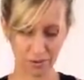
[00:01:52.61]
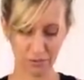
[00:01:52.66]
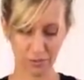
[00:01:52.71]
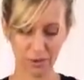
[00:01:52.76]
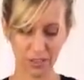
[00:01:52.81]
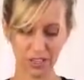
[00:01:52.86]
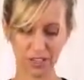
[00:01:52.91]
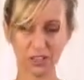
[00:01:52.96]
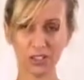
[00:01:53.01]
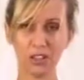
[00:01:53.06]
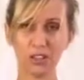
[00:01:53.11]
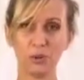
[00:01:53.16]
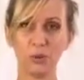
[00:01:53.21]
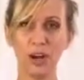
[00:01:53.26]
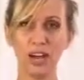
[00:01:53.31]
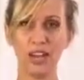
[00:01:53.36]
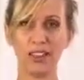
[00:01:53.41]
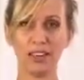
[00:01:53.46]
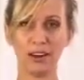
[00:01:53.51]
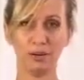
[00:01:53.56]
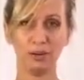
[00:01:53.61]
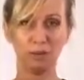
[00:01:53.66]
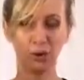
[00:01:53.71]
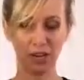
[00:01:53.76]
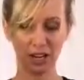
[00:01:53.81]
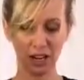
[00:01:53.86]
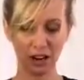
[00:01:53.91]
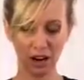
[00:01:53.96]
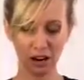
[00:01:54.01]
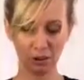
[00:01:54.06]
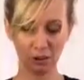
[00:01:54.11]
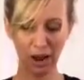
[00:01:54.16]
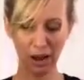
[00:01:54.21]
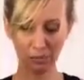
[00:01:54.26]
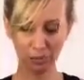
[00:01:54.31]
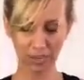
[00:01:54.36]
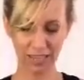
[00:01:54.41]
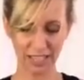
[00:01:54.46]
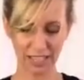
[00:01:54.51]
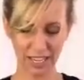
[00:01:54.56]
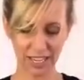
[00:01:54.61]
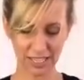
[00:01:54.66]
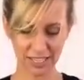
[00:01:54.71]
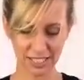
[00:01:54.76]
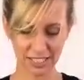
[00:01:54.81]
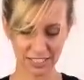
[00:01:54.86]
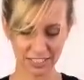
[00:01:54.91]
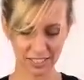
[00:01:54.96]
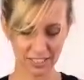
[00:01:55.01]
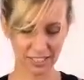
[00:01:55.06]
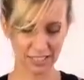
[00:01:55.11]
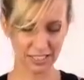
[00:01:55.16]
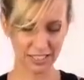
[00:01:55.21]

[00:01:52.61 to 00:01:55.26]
because of the way that we are wrapping this,